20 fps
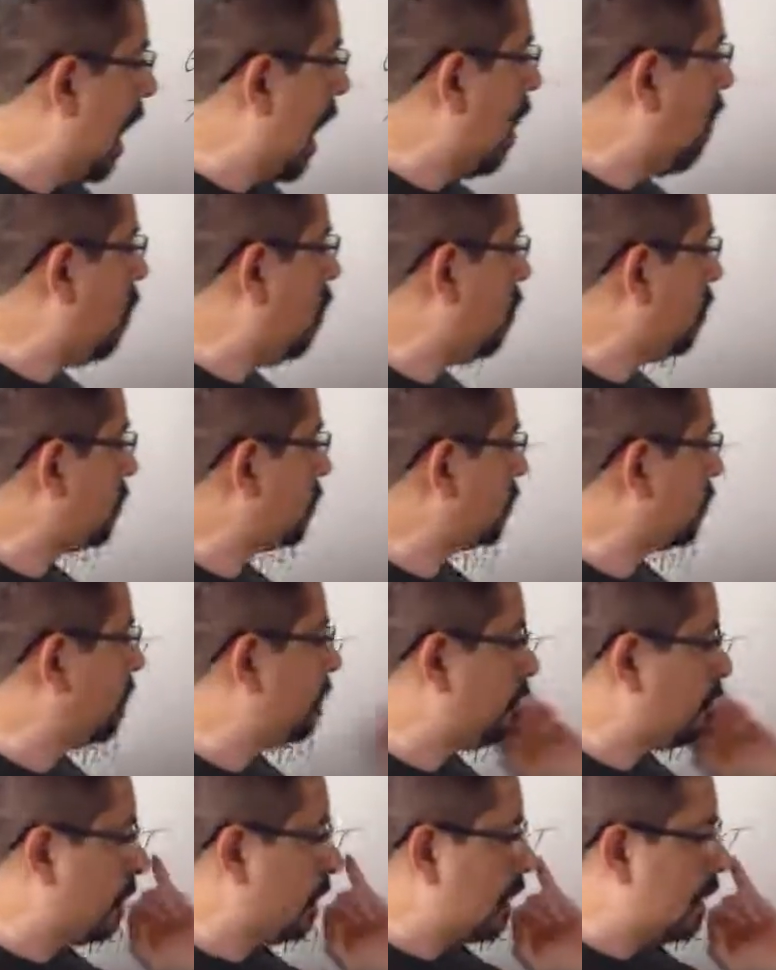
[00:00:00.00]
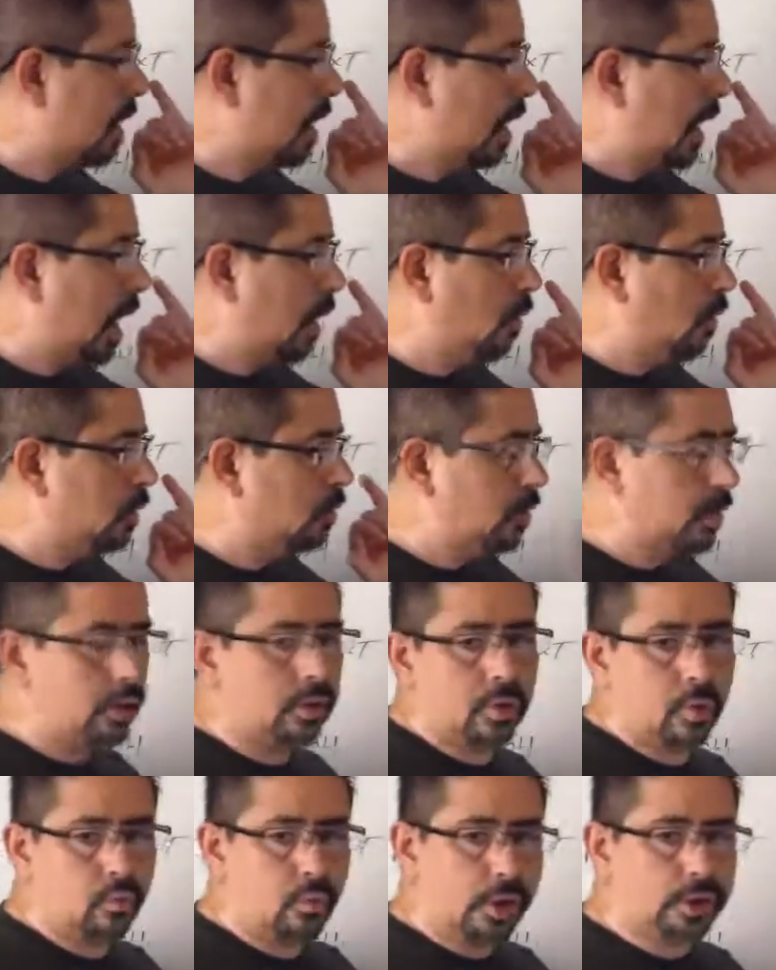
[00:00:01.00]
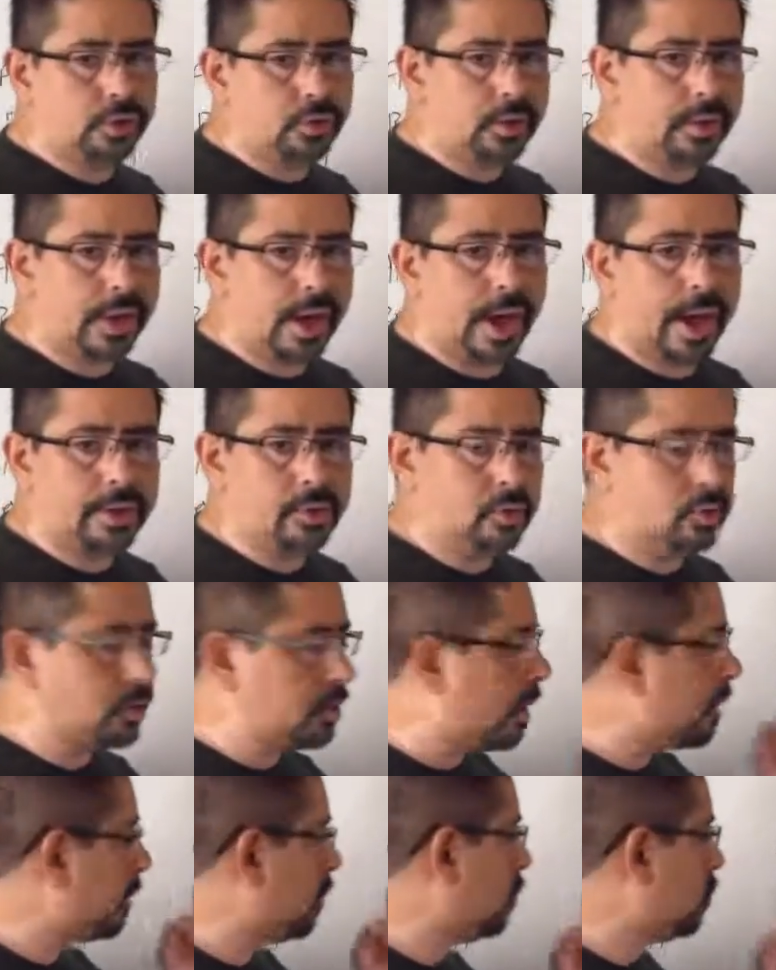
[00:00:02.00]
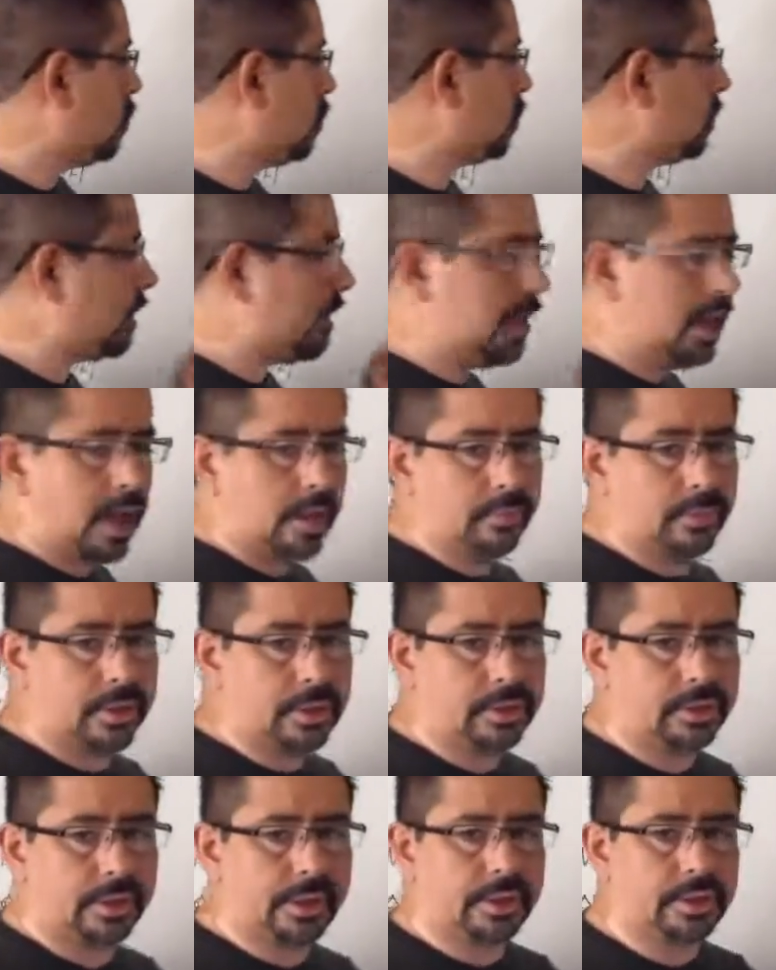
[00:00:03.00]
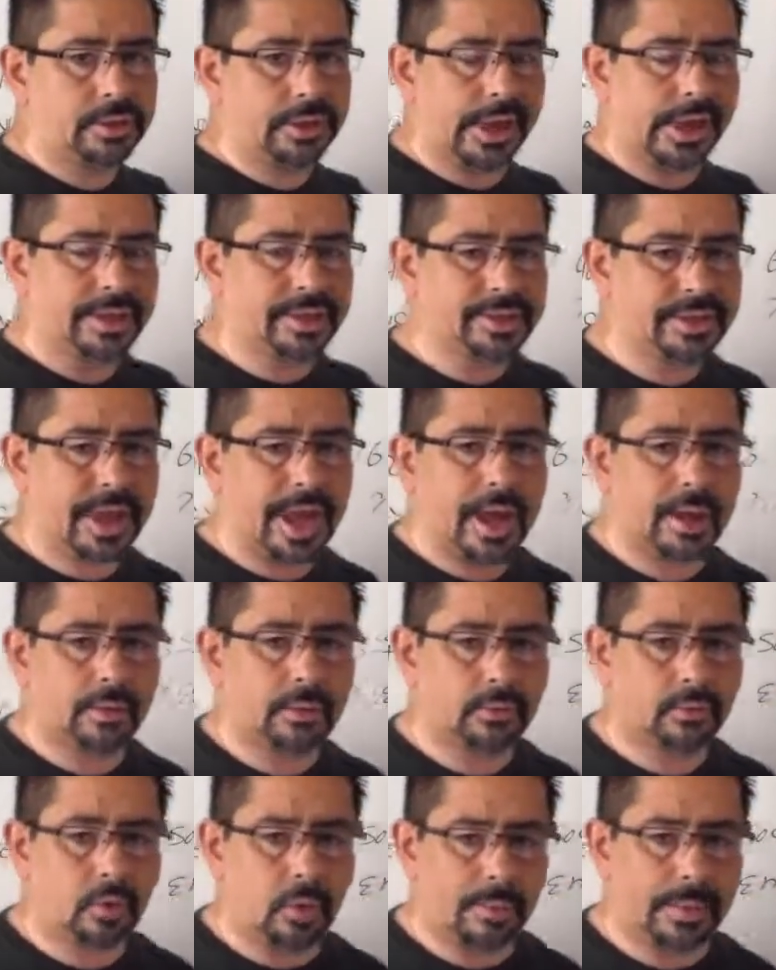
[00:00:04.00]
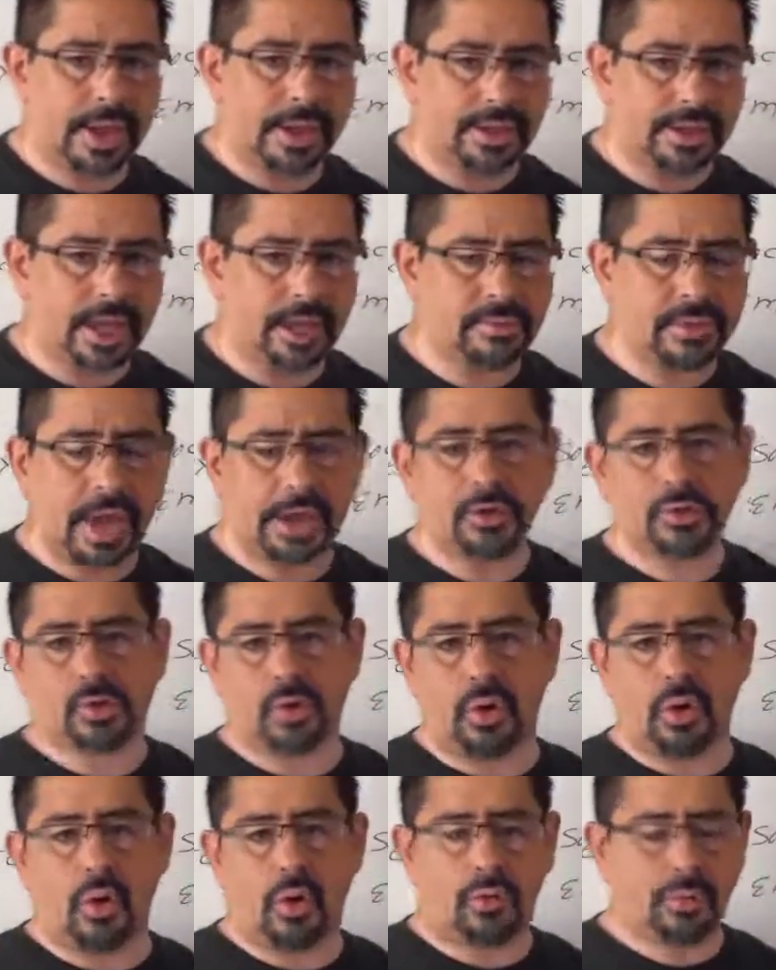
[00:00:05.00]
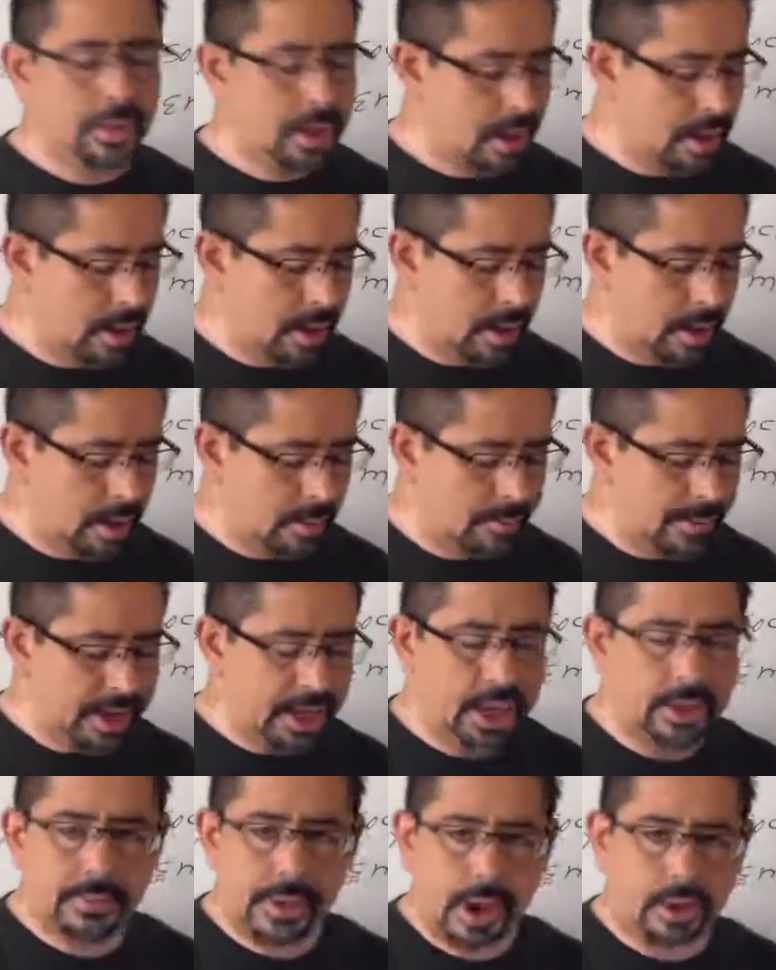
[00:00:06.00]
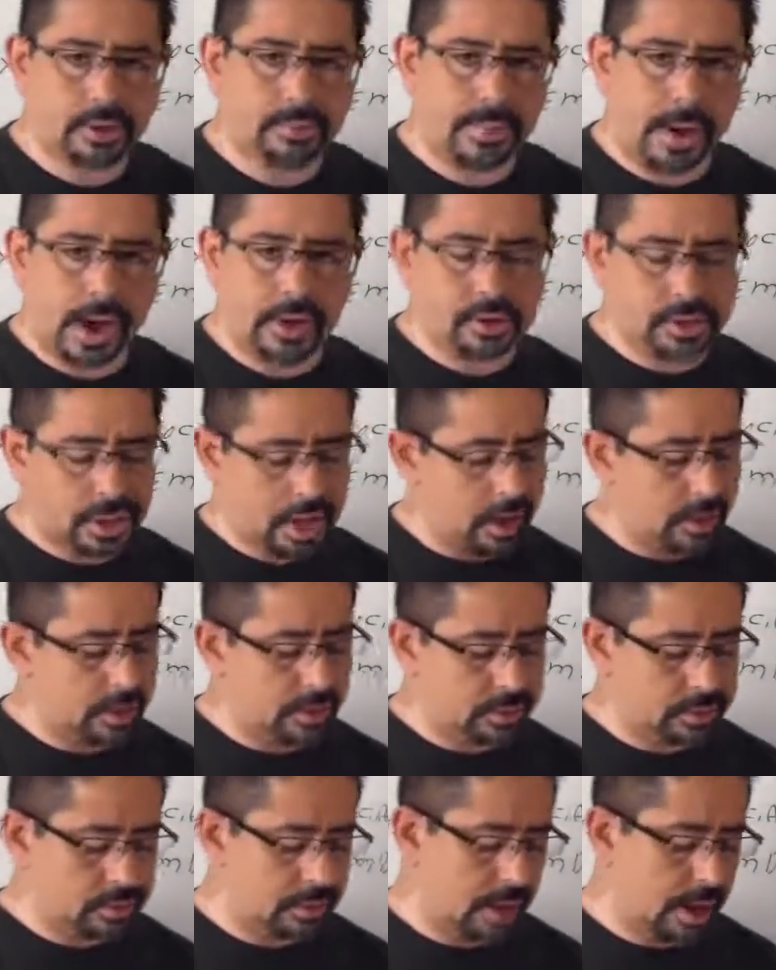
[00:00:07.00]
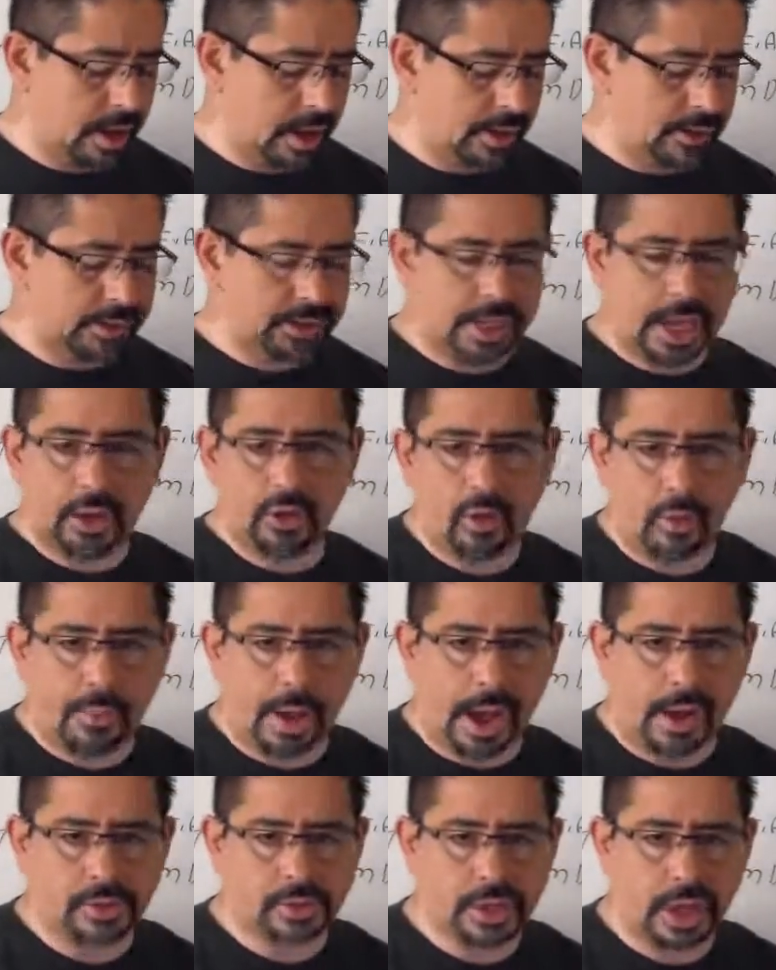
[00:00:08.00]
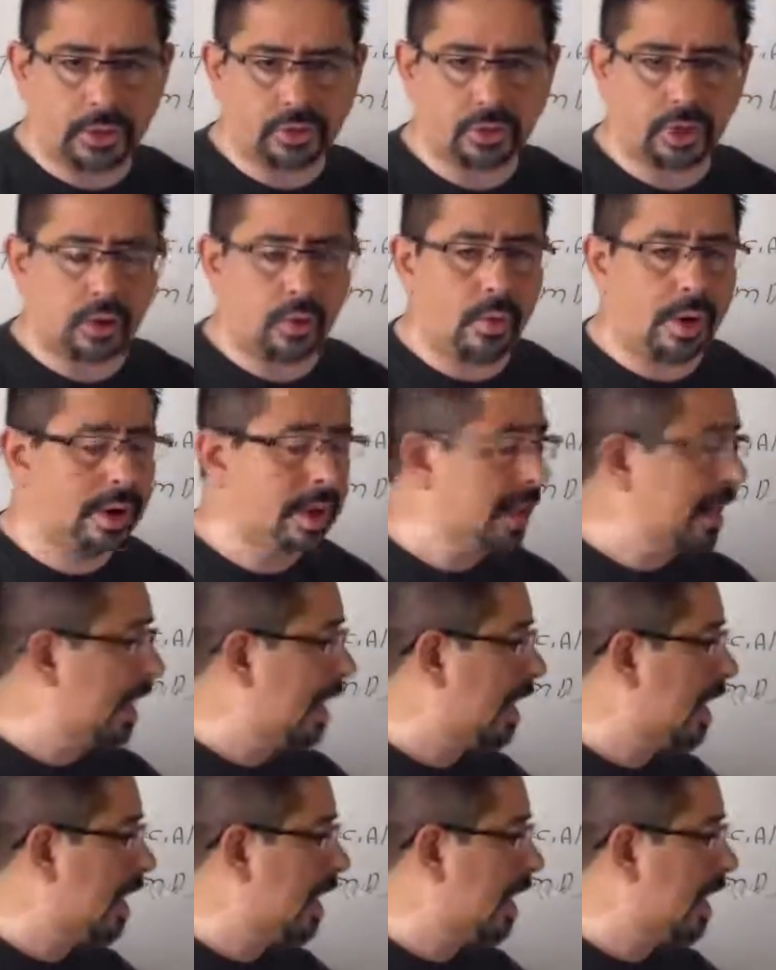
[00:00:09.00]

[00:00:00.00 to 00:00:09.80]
I was one of the original guys who started to use EMDs as exact domain names. I used to own Mickey Mouse Bounce House, Diego Bounce House, you know what?